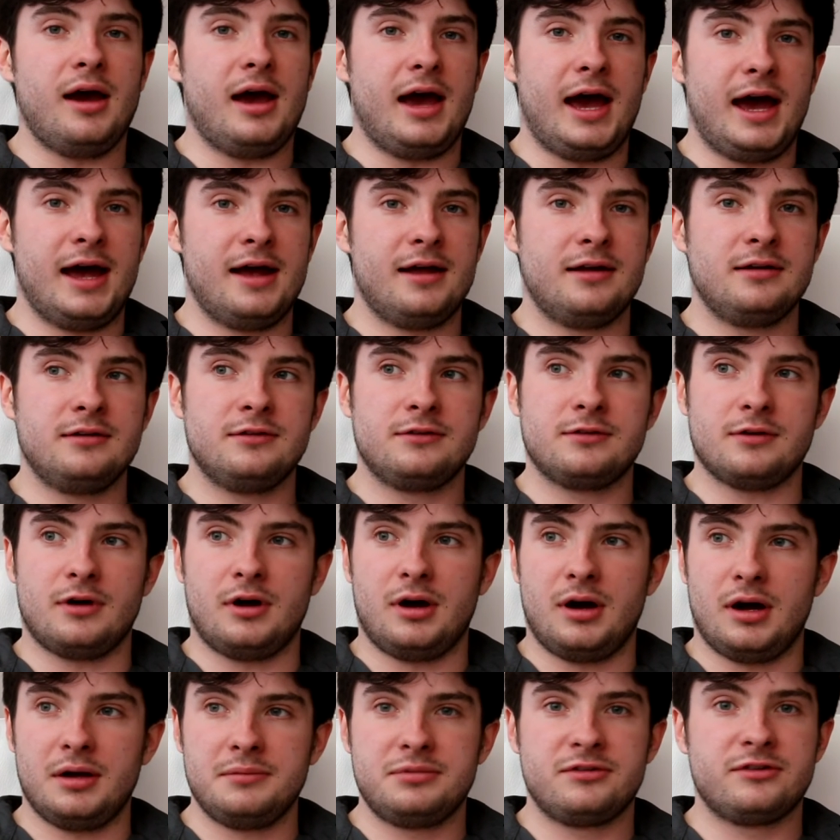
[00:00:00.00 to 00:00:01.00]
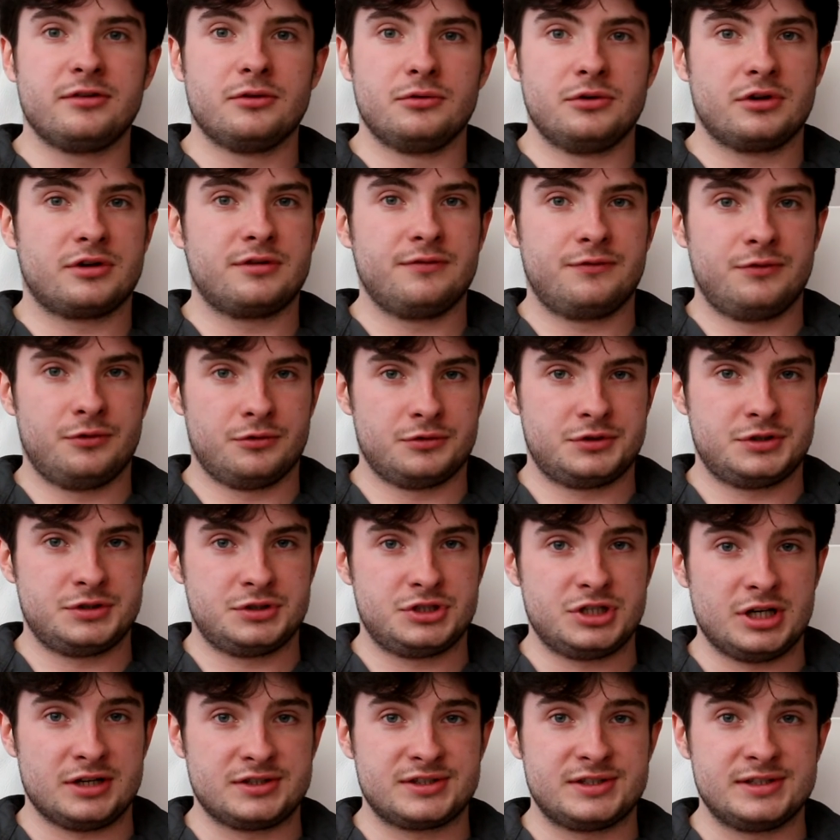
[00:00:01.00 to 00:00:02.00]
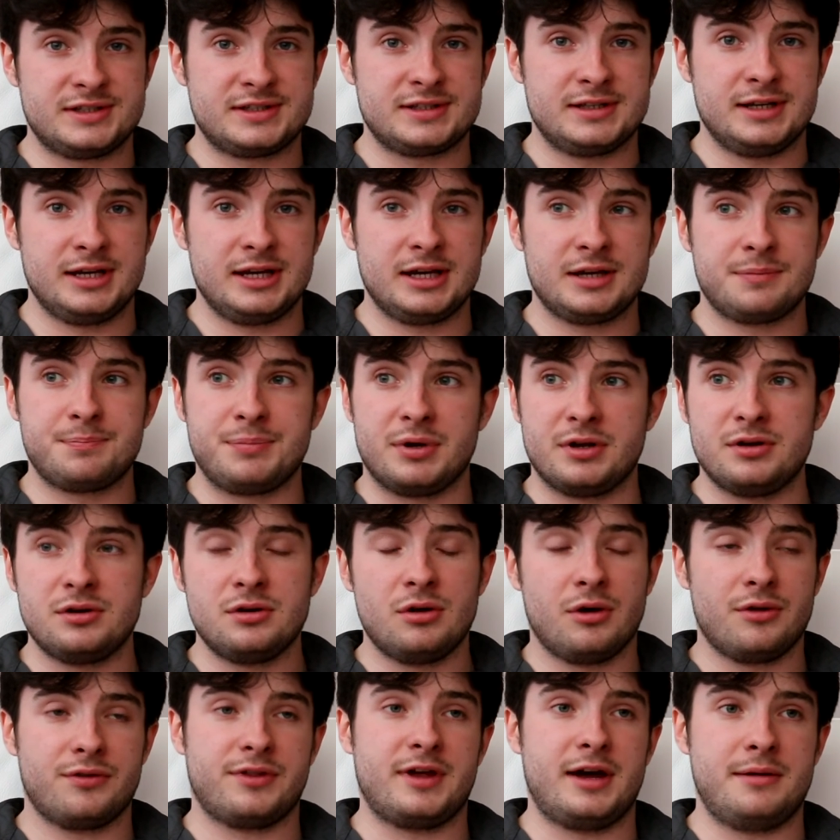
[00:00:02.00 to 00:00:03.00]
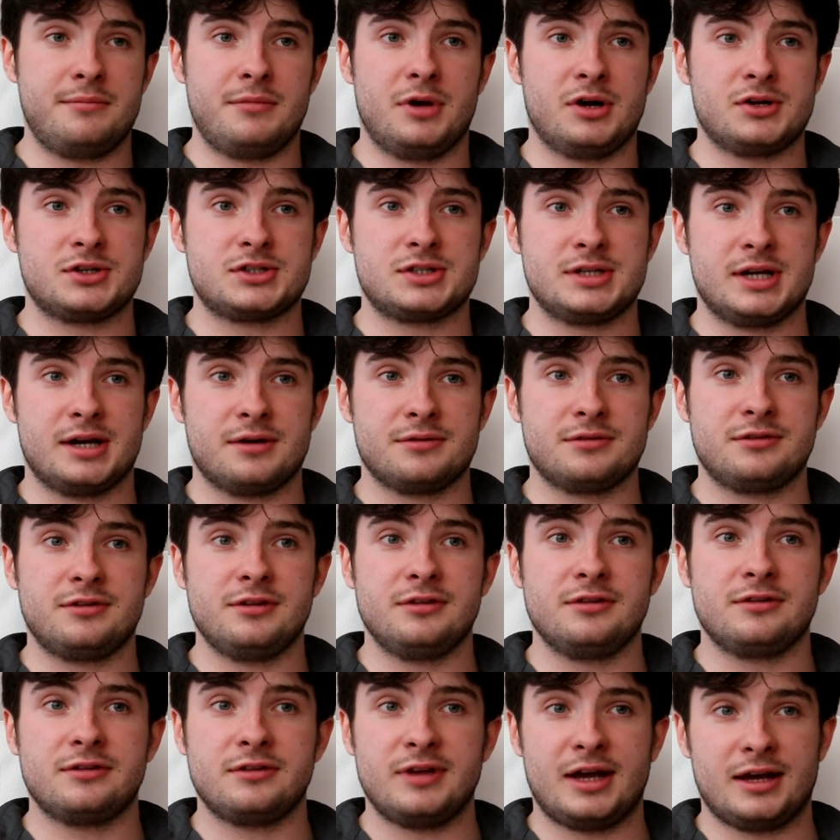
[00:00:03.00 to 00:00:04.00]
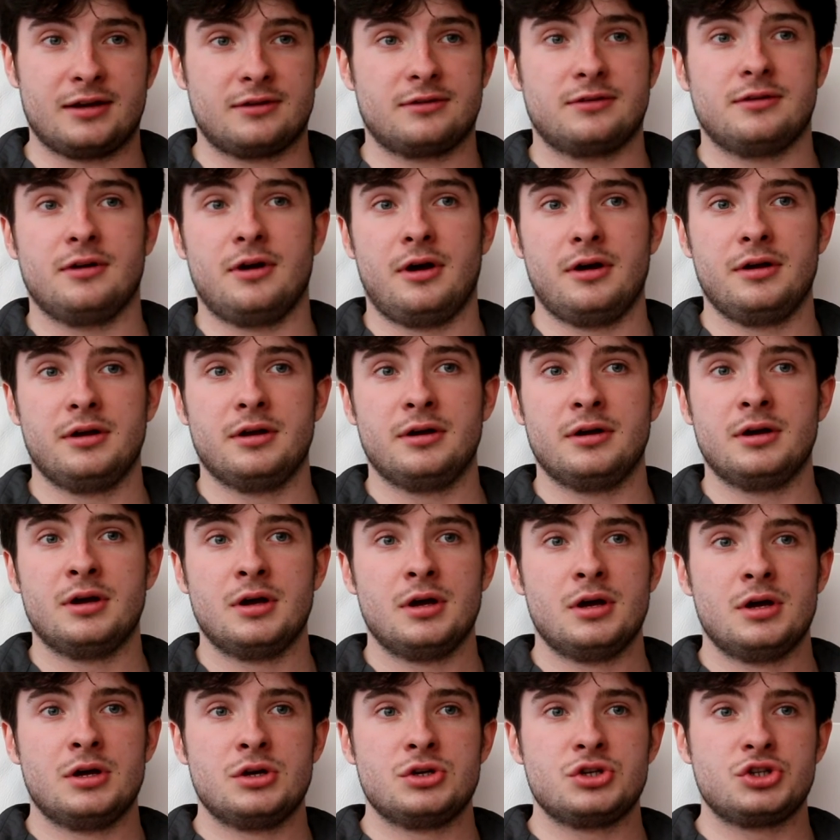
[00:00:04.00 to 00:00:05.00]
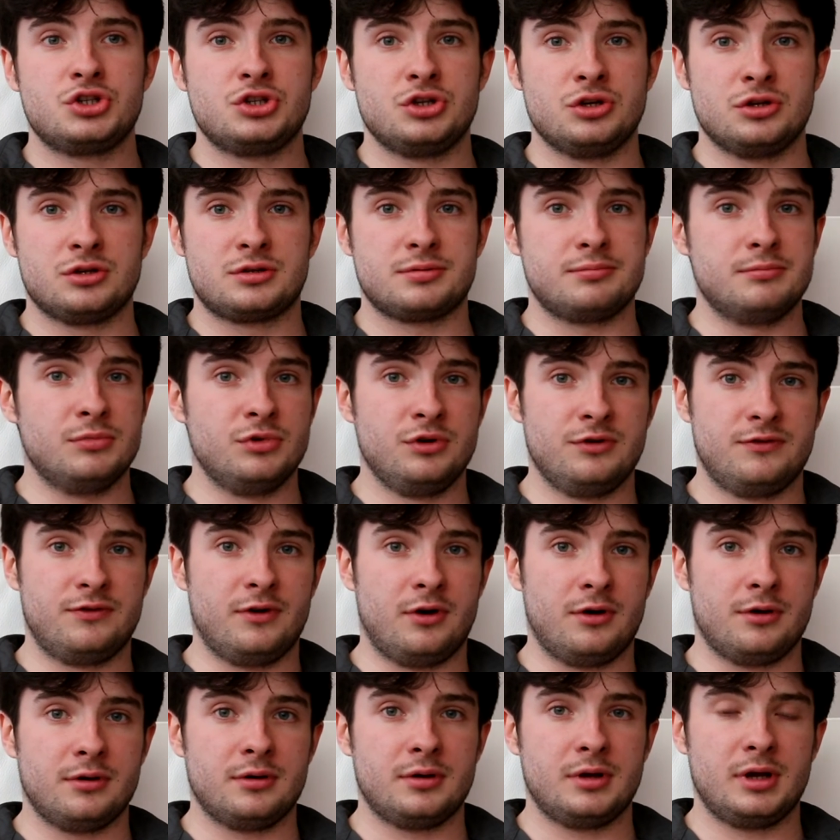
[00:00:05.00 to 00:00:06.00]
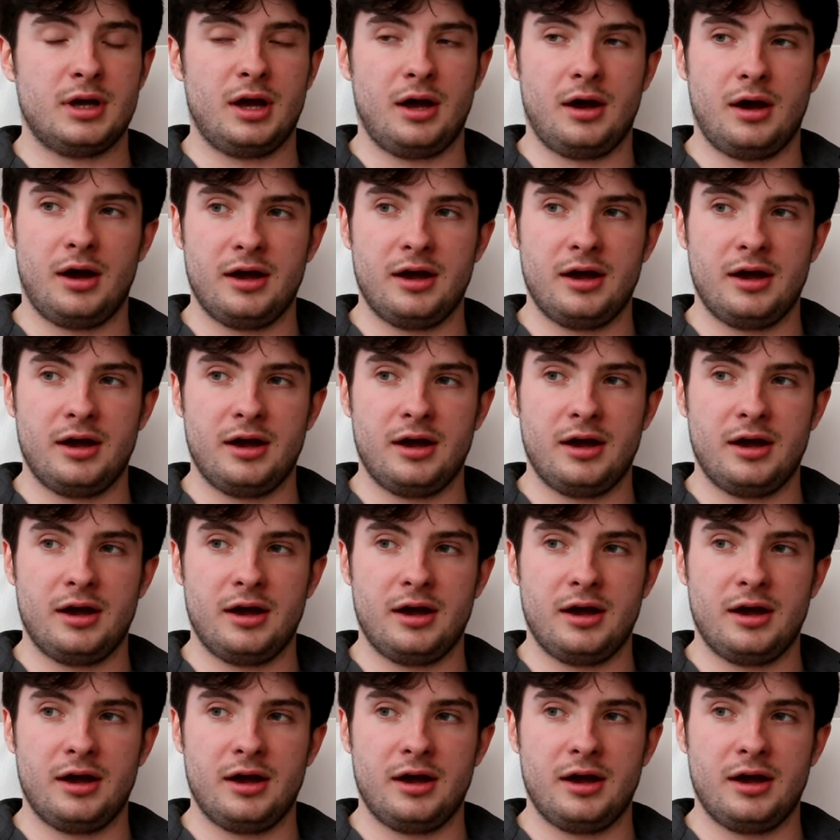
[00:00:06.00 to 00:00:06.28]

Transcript: And I'm still looking forward to Justice League, but not that much now since Zack Snyder should move on.